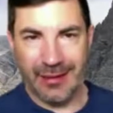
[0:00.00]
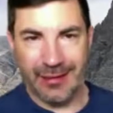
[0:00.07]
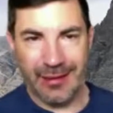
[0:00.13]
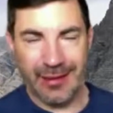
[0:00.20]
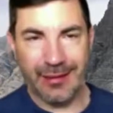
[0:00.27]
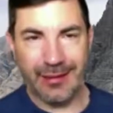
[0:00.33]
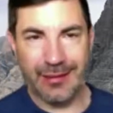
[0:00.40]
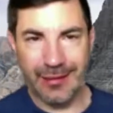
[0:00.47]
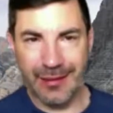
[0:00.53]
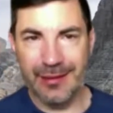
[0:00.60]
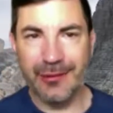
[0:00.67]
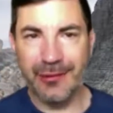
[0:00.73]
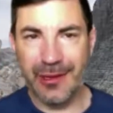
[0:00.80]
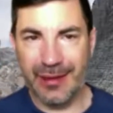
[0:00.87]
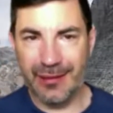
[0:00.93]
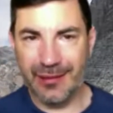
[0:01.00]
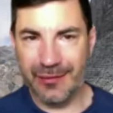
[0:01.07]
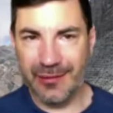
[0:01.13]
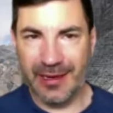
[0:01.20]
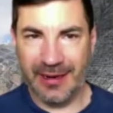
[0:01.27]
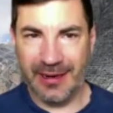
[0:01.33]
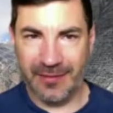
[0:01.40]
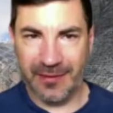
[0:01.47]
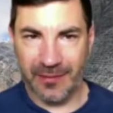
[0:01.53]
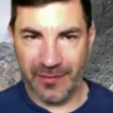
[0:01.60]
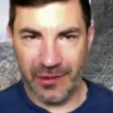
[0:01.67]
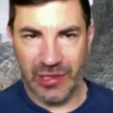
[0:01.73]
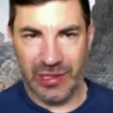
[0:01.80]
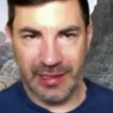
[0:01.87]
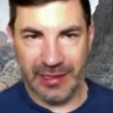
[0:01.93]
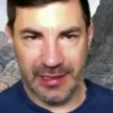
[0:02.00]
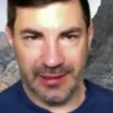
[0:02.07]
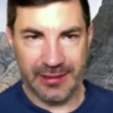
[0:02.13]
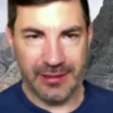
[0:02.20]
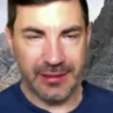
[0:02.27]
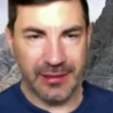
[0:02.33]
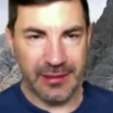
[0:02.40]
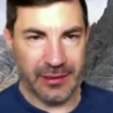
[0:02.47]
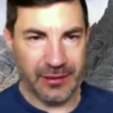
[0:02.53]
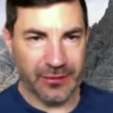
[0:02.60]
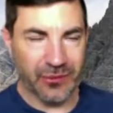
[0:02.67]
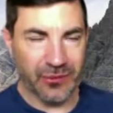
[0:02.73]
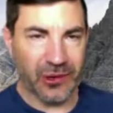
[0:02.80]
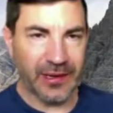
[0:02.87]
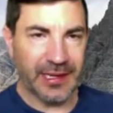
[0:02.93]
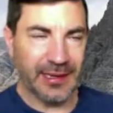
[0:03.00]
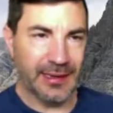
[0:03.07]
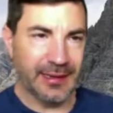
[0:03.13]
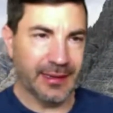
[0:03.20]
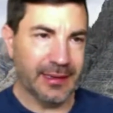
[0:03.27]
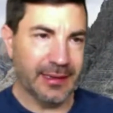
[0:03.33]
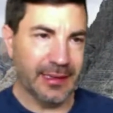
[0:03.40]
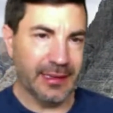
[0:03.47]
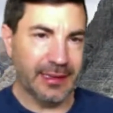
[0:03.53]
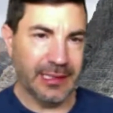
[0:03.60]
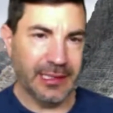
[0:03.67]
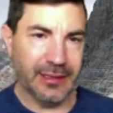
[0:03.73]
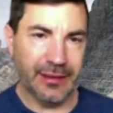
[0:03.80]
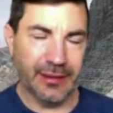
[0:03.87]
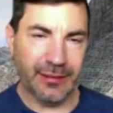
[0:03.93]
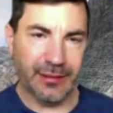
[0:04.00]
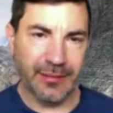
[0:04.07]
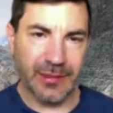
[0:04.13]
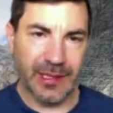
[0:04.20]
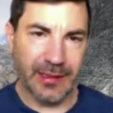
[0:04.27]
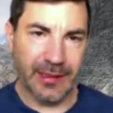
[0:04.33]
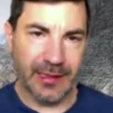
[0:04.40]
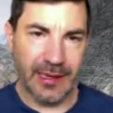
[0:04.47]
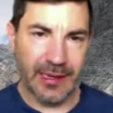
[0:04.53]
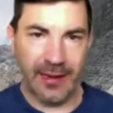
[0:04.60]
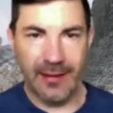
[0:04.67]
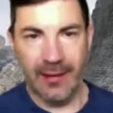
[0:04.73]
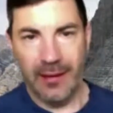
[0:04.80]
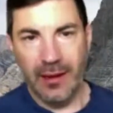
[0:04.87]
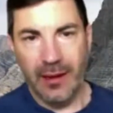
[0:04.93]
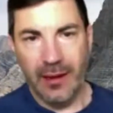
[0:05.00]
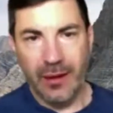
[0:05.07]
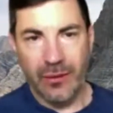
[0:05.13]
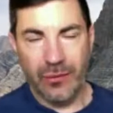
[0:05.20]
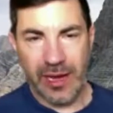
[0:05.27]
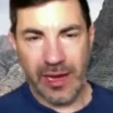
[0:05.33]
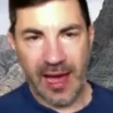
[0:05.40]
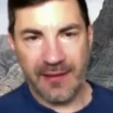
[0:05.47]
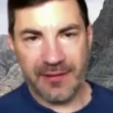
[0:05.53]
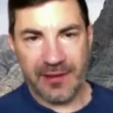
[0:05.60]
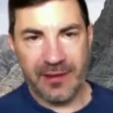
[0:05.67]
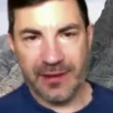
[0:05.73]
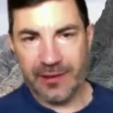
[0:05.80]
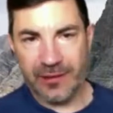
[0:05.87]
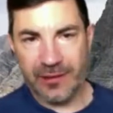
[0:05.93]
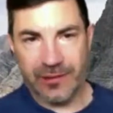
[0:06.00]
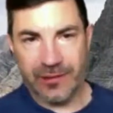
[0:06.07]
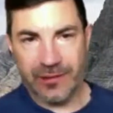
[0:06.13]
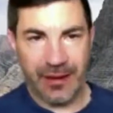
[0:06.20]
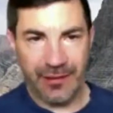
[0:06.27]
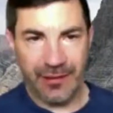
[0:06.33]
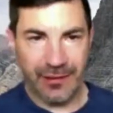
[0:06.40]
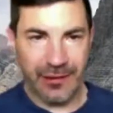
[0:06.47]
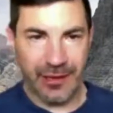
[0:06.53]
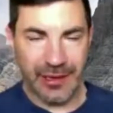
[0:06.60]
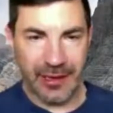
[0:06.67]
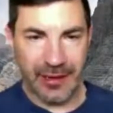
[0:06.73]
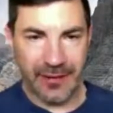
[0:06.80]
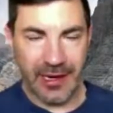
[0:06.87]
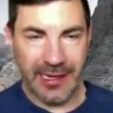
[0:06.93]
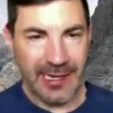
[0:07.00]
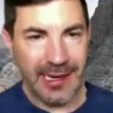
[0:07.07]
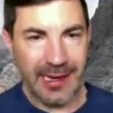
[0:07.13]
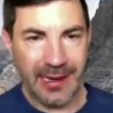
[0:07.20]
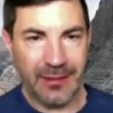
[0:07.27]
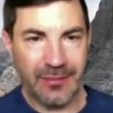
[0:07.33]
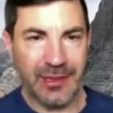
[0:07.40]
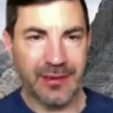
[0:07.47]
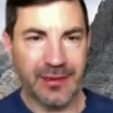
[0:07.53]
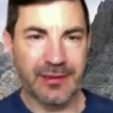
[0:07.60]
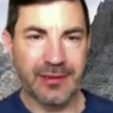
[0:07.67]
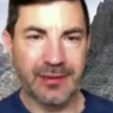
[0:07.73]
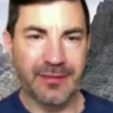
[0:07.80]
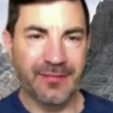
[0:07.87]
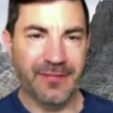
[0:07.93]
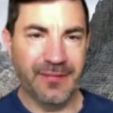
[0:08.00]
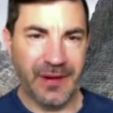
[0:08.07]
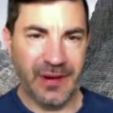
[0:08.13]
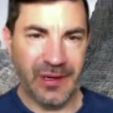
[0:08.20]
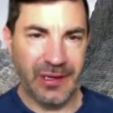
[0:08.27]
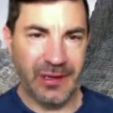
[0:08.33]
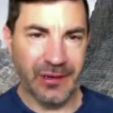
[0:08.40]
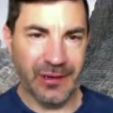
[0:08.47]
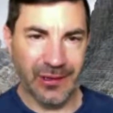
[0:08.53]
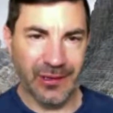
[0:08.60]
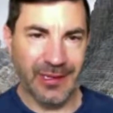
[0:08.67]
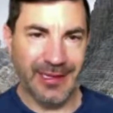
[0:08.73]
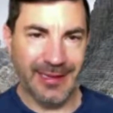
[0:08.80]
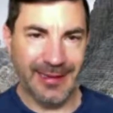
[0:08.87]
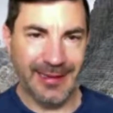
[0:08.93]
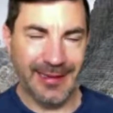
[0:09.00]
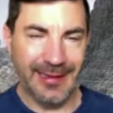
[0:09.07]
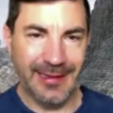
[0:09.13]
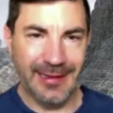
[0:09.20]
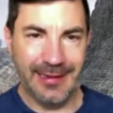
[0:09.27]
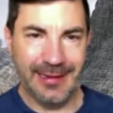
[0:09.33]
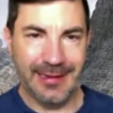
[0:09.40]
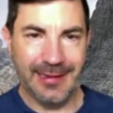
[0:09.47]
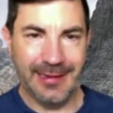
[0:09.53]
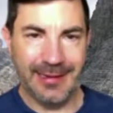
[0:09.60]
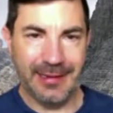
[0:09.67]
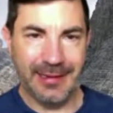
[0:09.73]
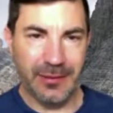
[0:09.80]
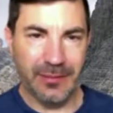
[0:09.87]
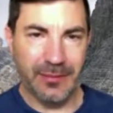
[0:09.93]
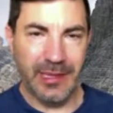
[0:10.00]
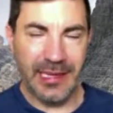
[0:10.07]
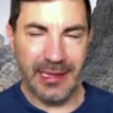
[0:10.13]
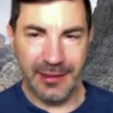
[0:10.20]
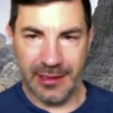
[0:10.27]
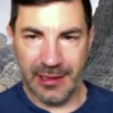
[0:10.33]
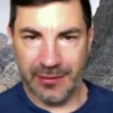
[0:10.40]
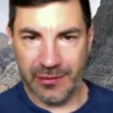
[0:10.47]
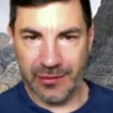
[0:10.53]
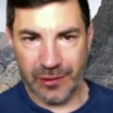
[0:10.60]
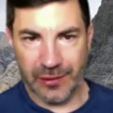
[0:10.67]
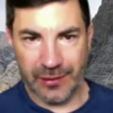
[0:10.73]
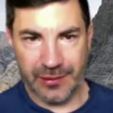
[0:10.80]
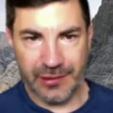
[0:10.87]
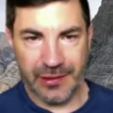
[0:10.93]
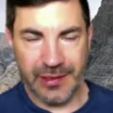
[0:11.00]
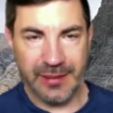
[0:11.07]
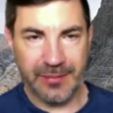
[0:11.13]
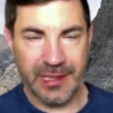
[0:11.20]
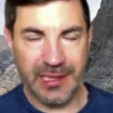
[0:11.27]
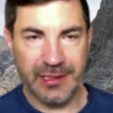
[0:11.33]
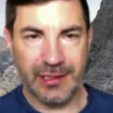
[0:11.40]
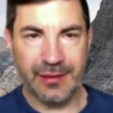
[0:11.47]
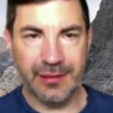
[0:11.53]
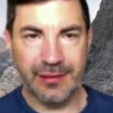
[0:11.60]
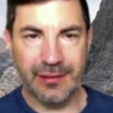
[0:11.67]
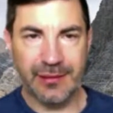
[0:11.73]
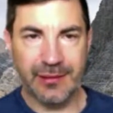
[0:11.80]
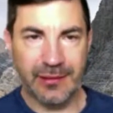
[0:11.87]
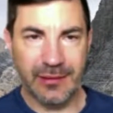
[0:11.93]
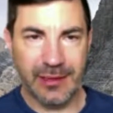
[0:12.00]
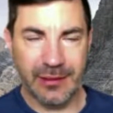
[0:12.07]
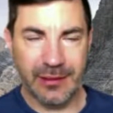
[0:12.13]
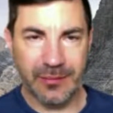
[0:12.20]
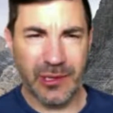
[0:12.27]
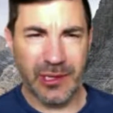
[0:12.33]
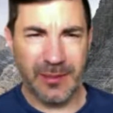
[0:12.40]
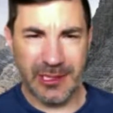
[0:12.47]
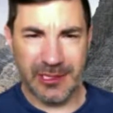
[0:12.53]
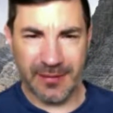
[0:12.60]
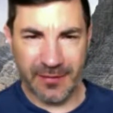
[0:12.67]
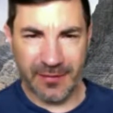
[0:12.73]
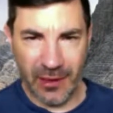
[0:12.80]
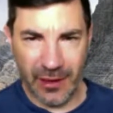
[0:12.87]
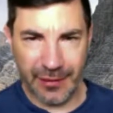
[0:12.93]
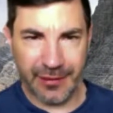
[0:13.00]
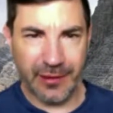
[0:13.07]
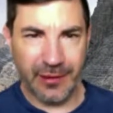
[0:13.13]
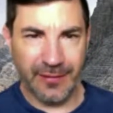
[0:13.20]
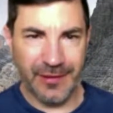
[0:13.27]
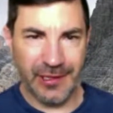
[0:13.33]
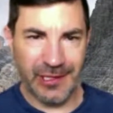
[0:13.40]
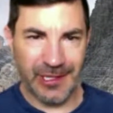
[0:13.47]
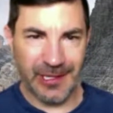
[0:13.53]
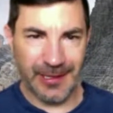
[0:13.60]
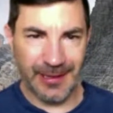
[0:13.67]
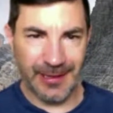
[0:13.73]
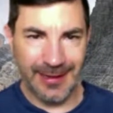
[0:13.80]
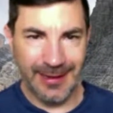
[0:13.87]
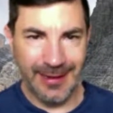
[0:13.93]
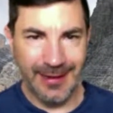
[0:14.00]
say it's still a ways away from really working. That's something that we have clinical trials going on right now, but they're very early. And, mainly we're treating patients who, pretty much have lost all vision,